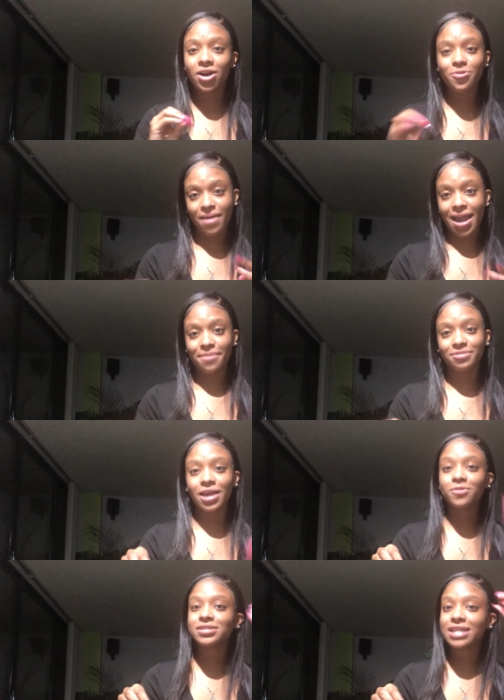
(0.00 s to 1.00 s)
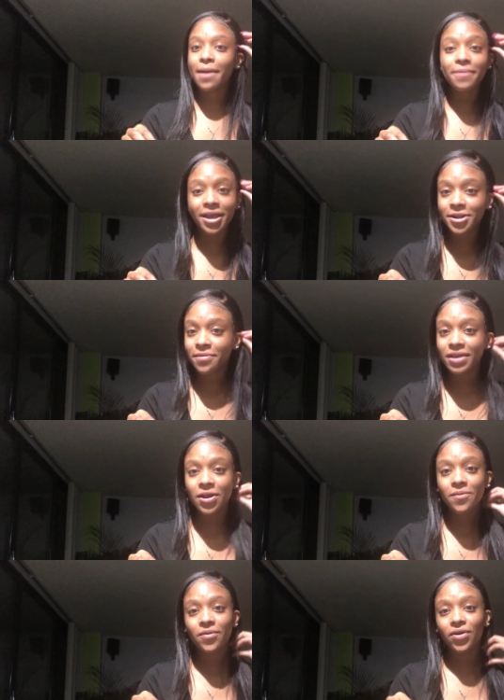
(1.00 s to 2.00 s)
a wrap. There was not picking on me
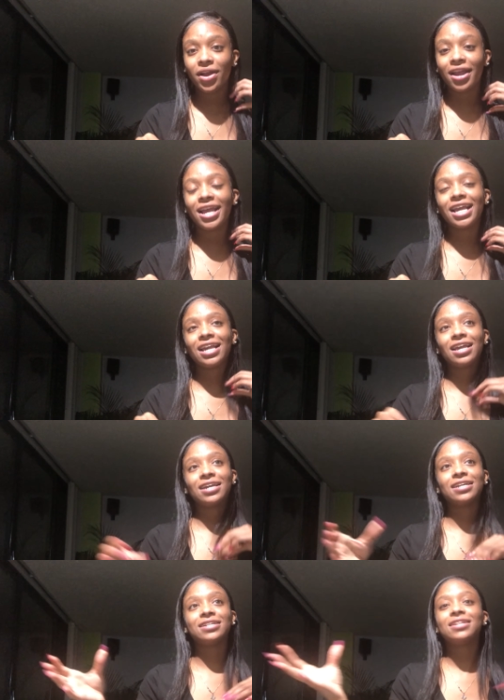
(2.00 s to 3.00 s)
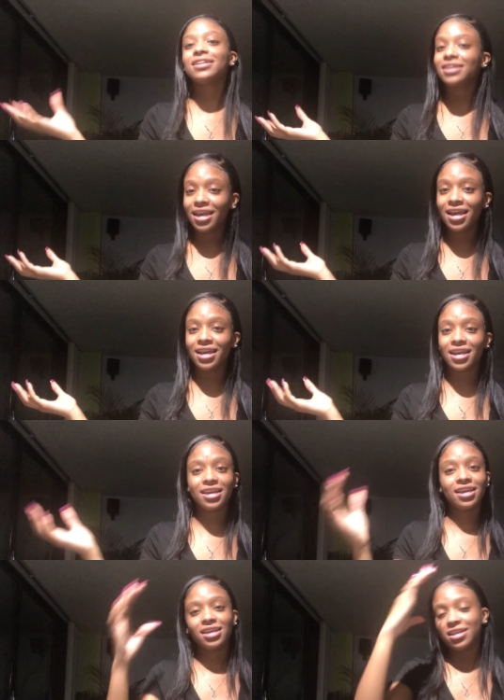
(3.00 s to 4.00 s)
no more. And yeah,
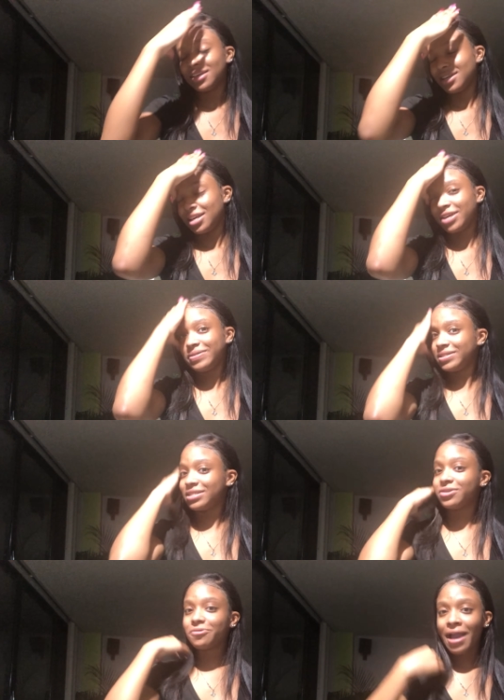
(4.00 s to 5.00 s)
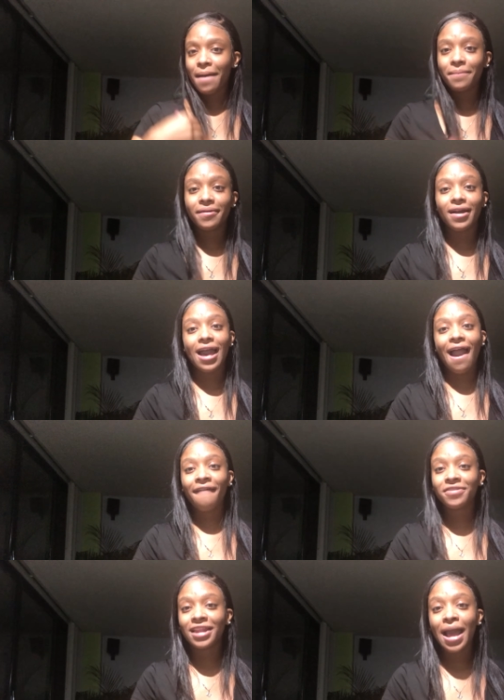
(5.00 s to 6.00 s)
it was just a wrap. But
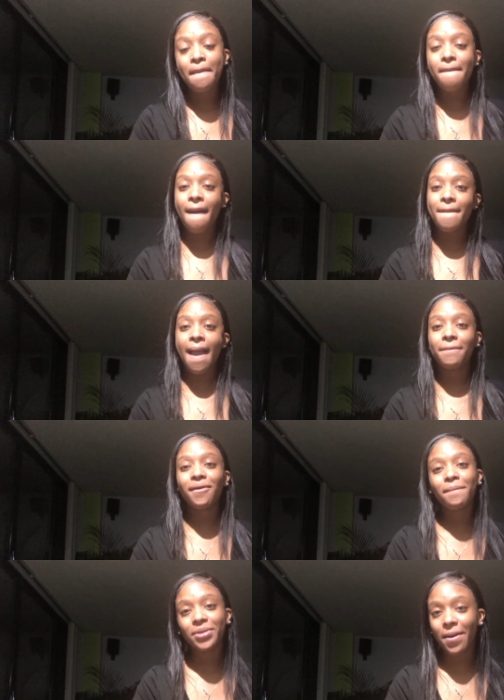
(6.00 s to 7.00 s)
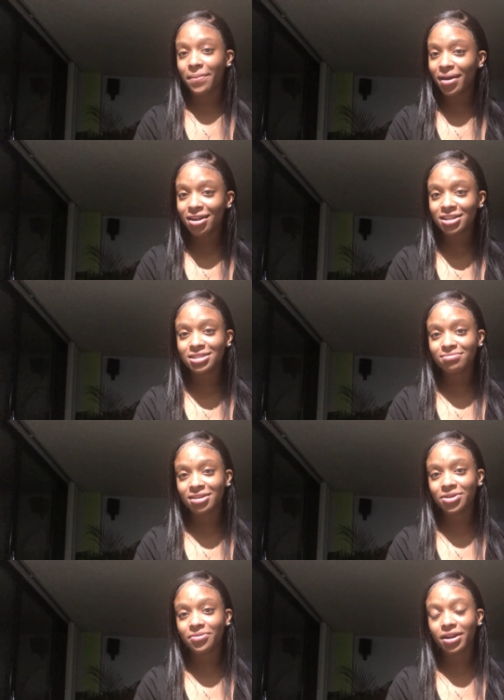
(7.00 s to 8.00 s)
after that, my mom had put me on
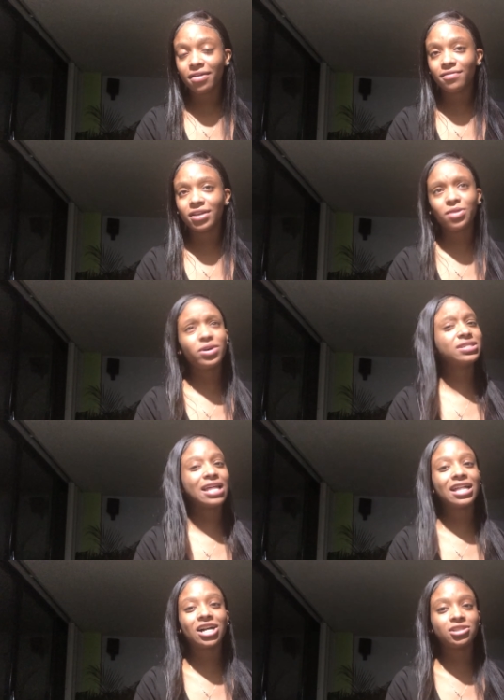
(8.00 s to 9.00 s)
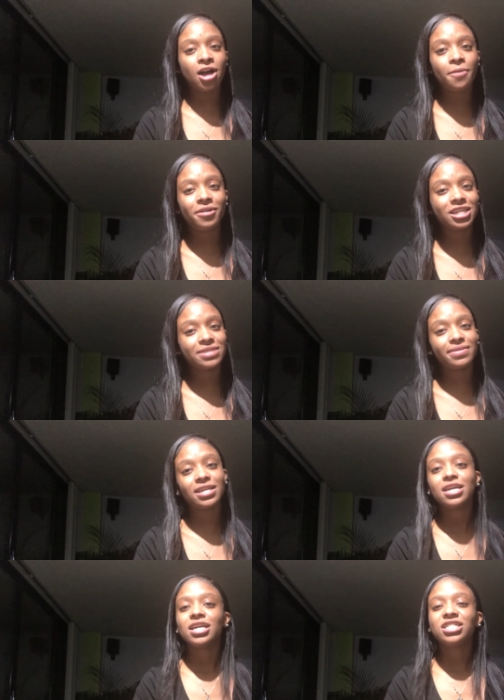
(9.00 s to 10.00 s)
punishment or whatever. It was not like a long punishment,
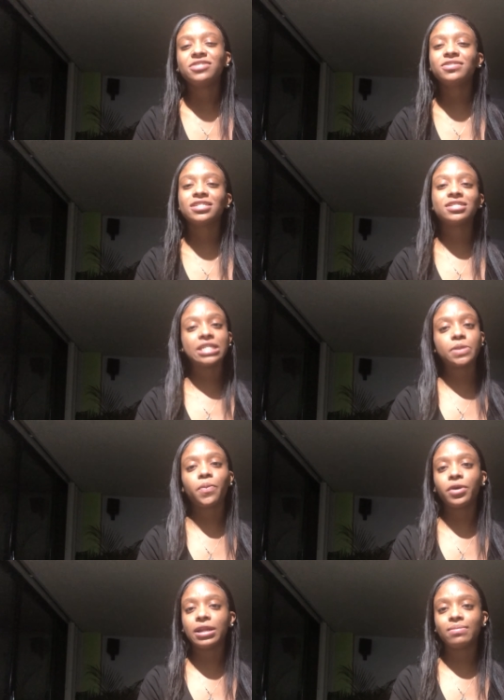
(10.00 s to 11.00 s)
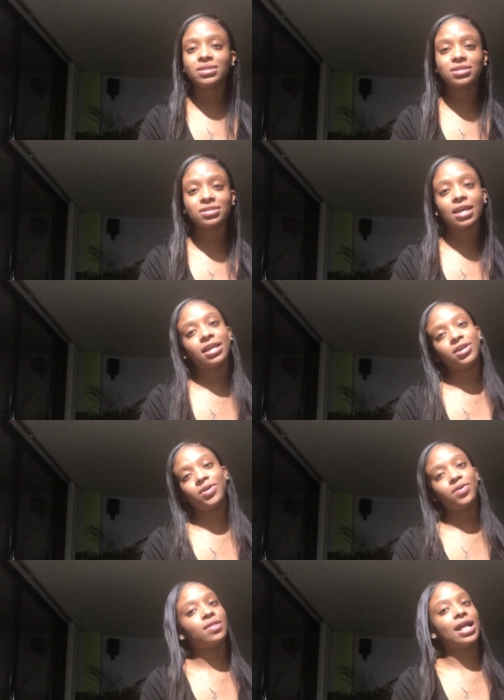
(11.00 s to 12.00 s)
she was just disappointed me. She's like,
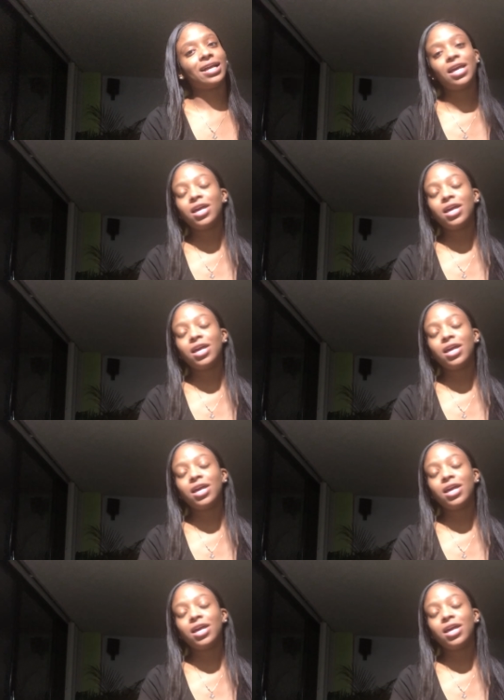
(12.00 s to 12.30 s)
yo, like,